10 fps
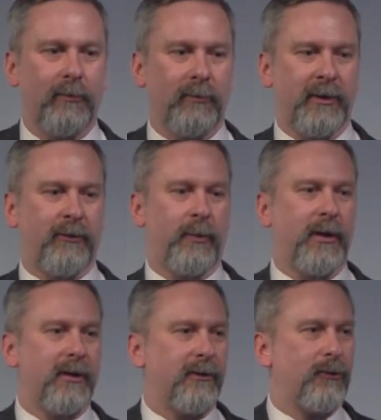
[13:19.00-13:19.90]
this
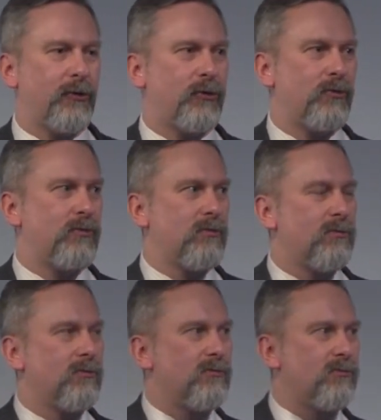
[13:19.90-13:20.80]
was
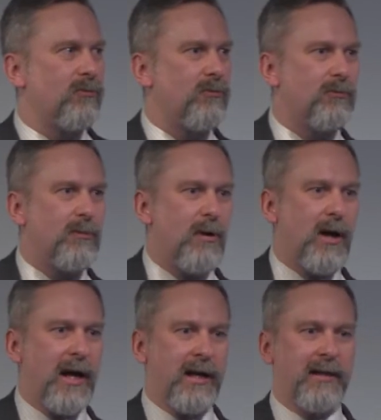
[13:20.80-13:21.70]

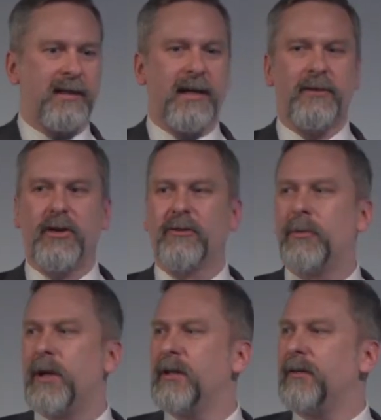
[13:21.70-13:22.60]
at a
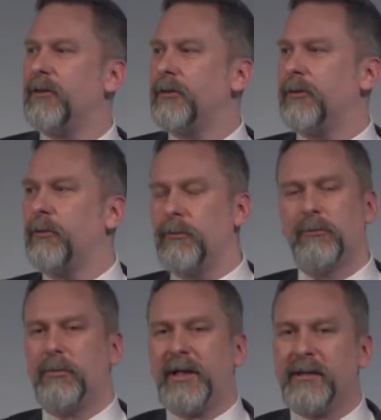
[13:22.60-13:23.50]
DHS-wide level. So
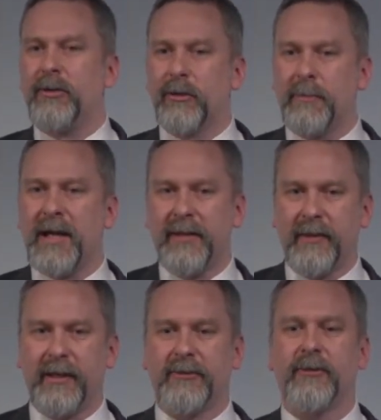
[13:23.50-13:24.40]
we took many of
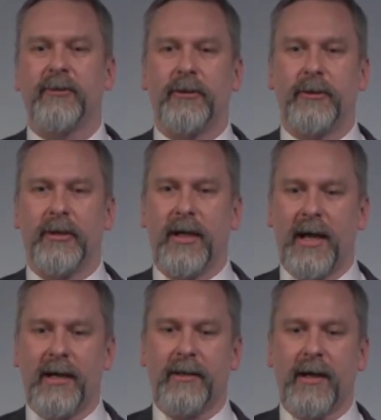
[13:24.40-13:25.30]
the lessons learned
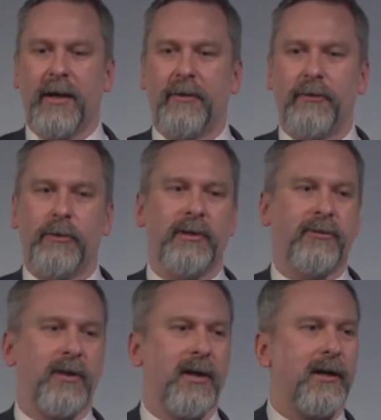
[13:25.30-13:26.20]
out of
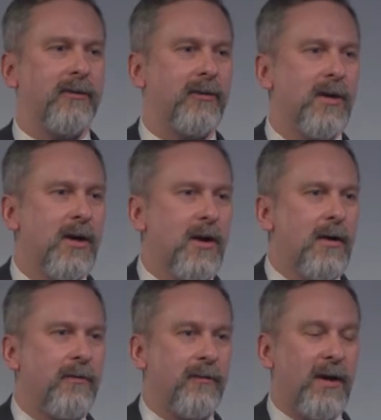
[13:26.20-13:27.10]
USCIS.
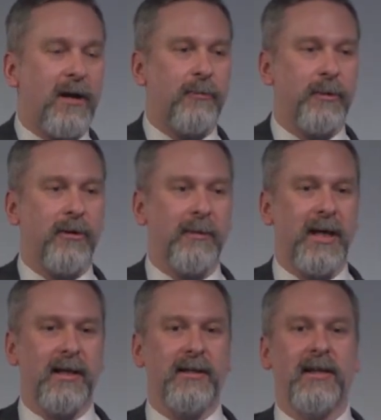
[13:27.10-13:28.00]
For the FLASH procurement
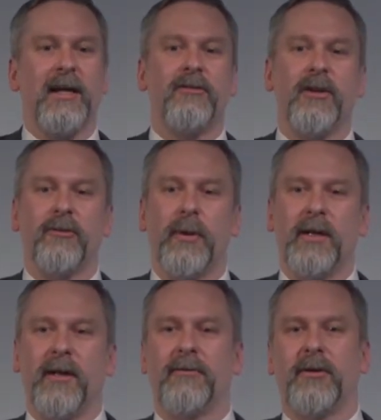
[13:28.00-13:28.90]
at a
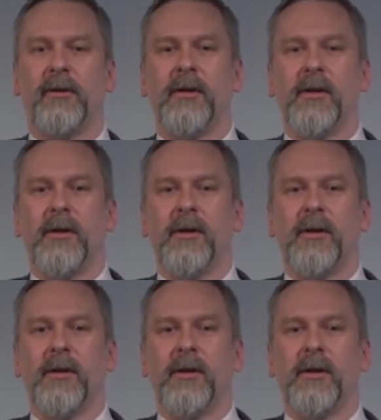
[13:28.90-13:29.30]
DHS-wide level,